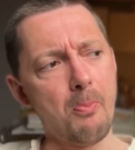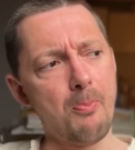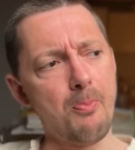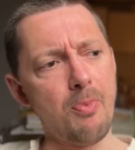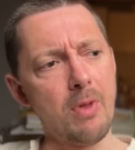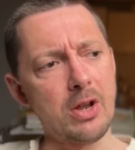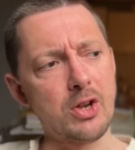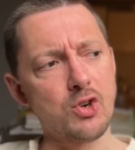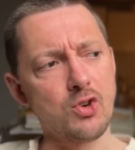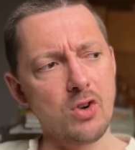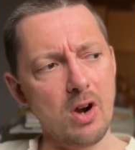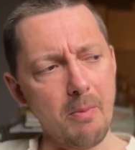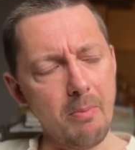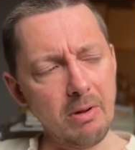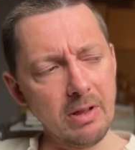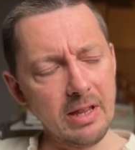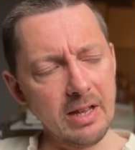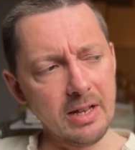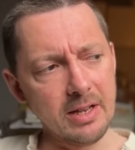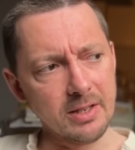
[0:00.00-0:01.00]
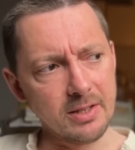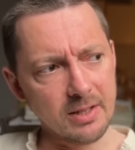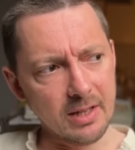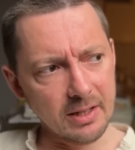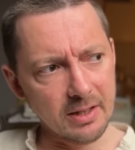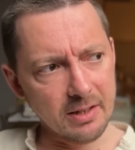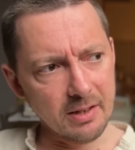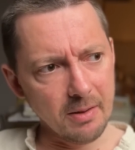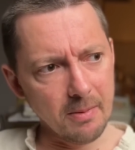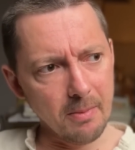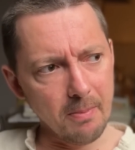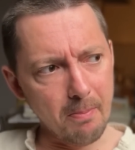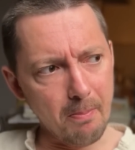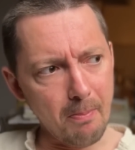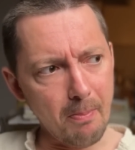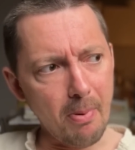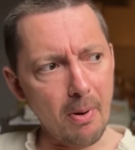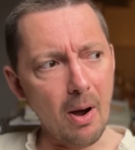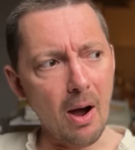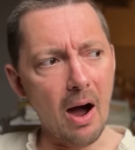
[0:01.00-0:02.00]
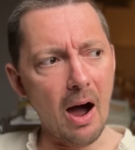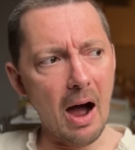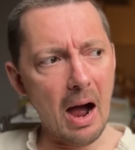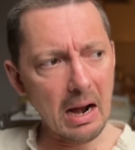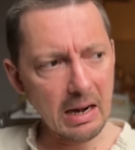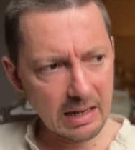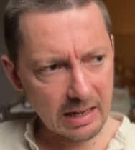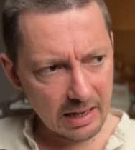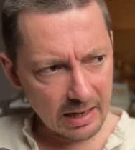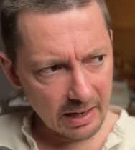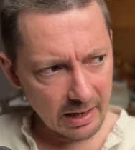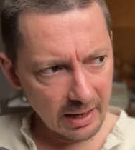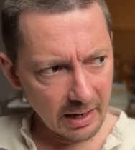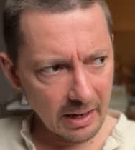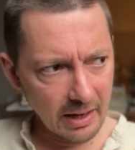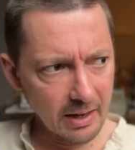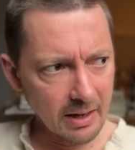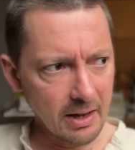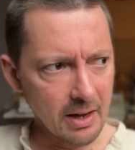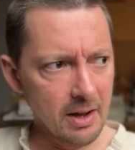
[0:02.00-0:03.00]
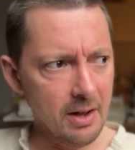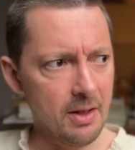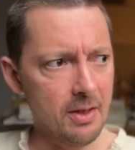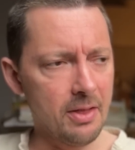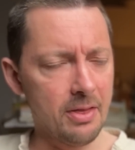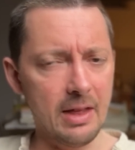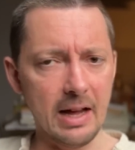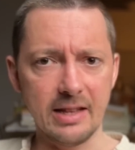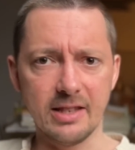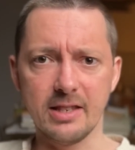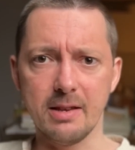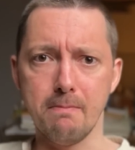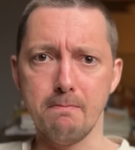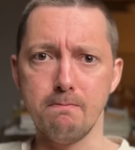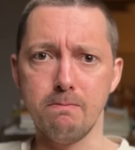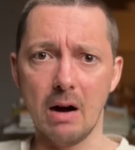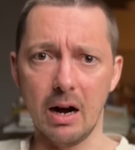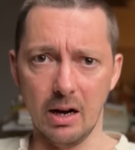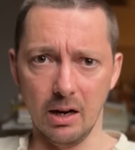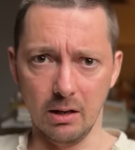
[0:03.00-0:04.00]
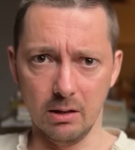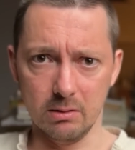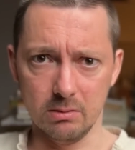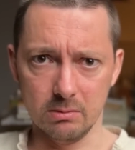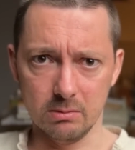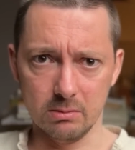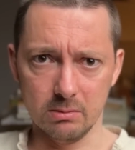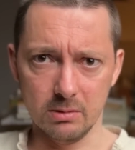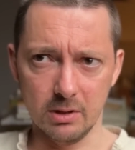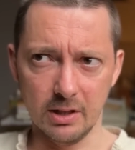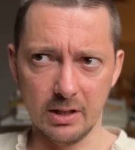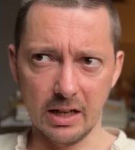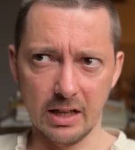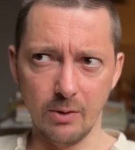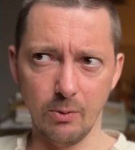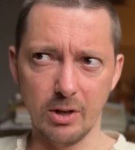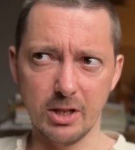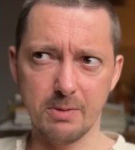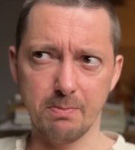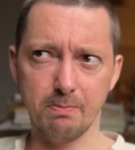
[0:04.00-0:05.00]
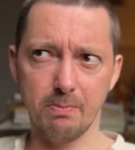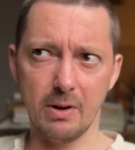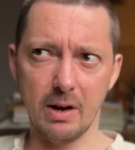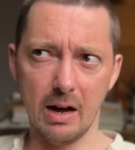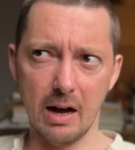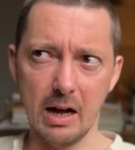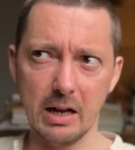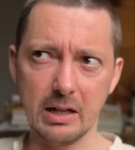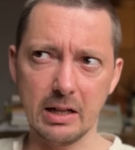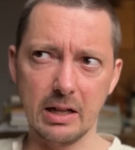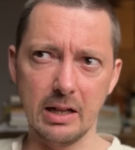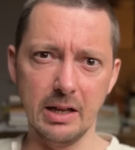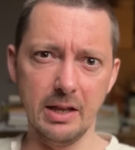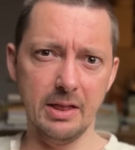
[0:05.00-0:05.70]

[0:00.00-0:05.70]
The trouble is that partly that's a bug. In other words, partly